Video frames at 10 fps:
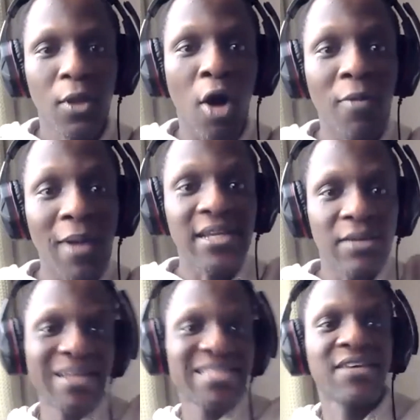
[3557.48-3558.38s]
already in the
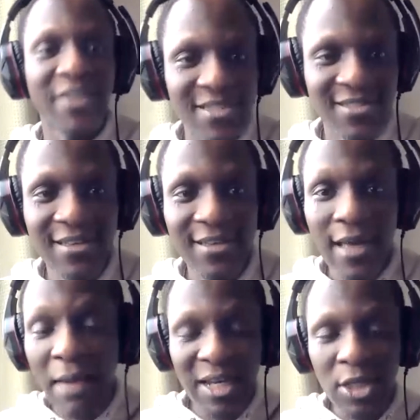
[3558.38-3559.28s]
metaverse.
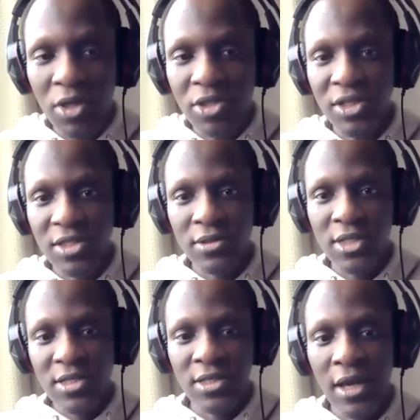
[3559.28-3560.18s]
This was not this year.